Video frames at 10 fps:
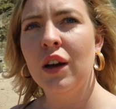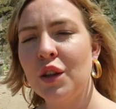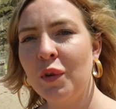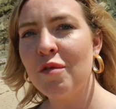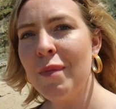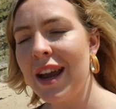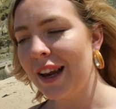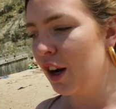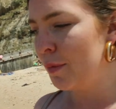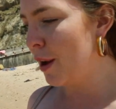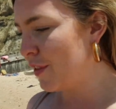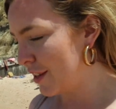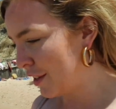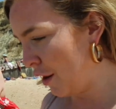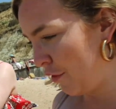So we've made a little bit of a
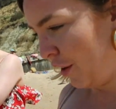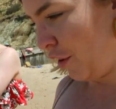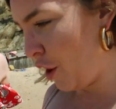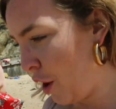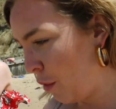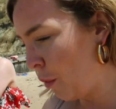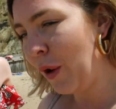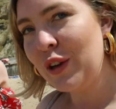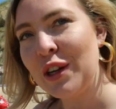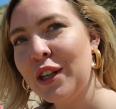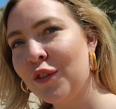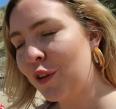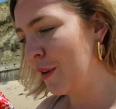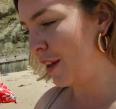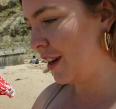discovery on our wanders
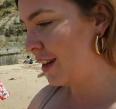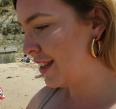through the